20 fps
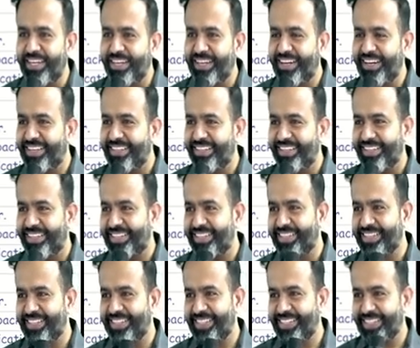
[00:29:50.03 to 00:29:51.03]
na, I think.
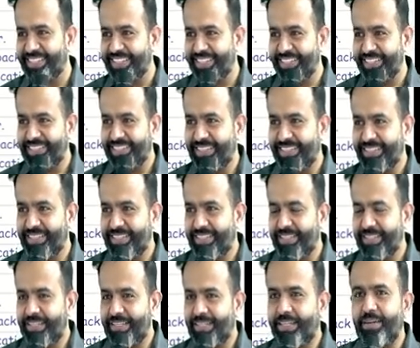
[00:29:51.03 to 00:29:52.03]

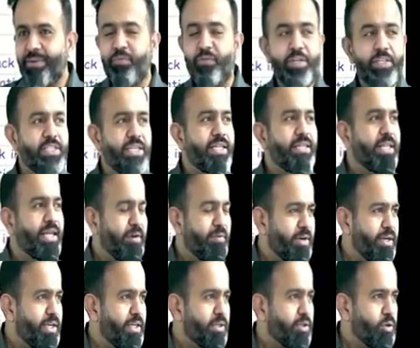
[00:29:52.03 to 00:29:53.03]
Vijay
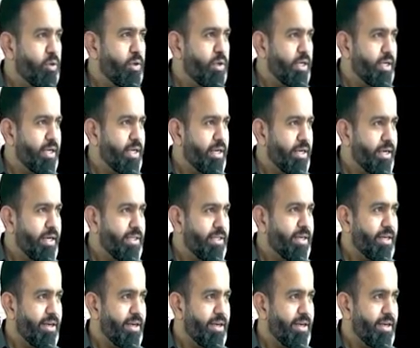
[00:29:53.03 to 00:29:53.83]
Devarkonda, right?